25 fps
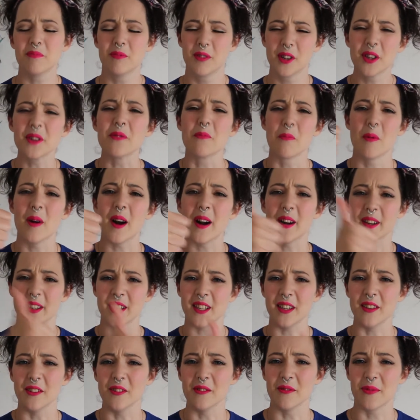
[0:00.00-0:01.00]
Good
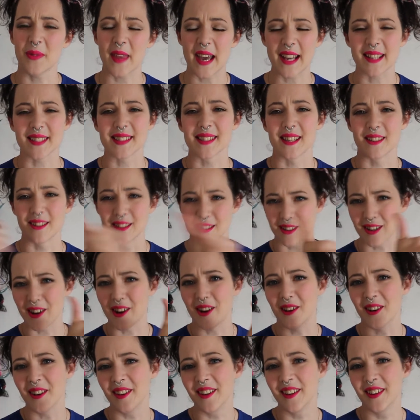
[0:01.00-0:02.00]
work, you. Thanks a
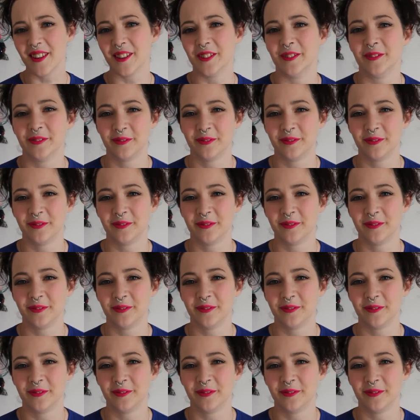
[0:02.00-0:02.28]
lot.